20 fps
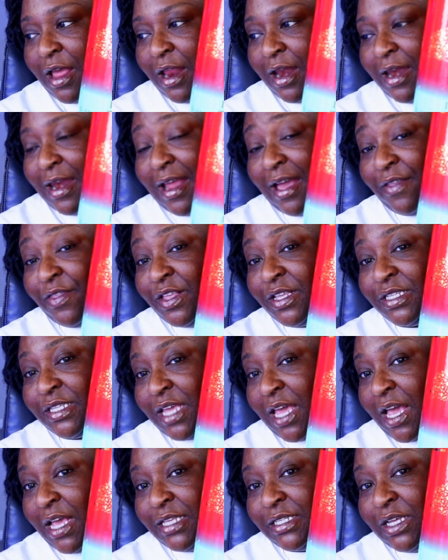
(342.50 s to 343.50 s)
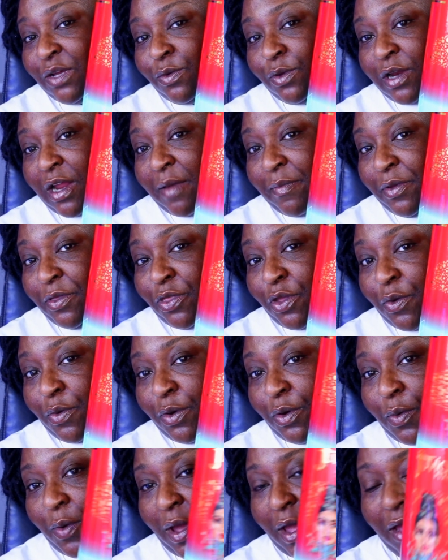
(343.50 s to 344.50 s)
Now this case I will not be throwing
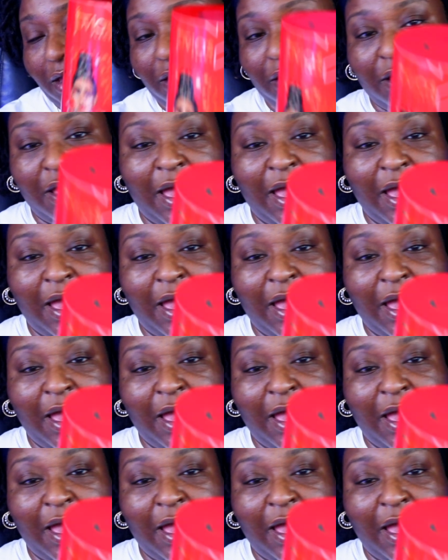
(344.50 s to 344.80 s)
away.